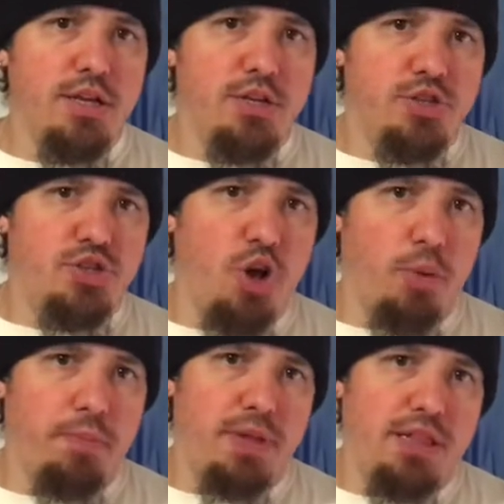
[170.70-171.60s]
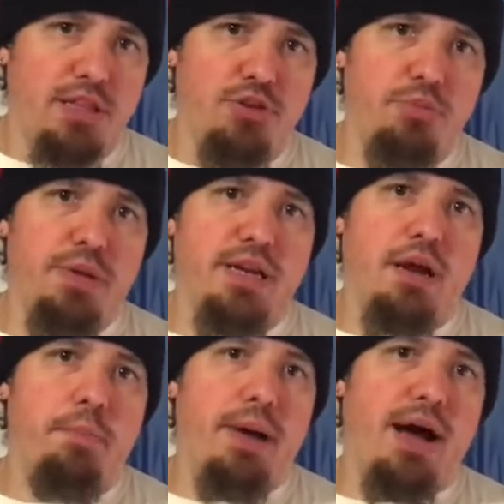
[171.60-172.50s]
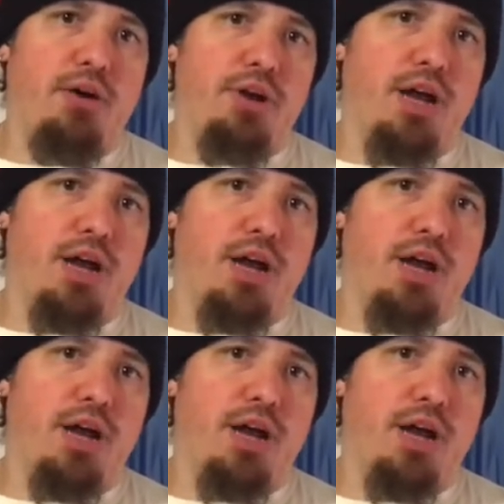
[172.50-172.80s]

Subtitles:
So a little bit about